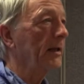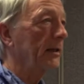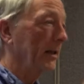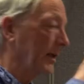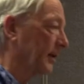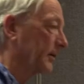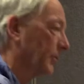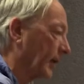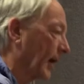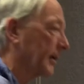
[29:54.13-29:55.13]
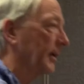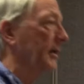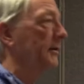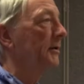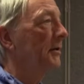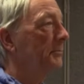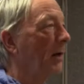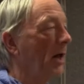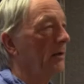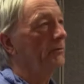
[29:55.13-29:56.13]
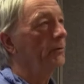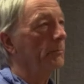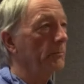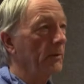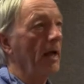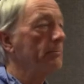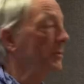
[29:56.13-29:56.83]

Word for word: it. And then it'll go down and get pollen from that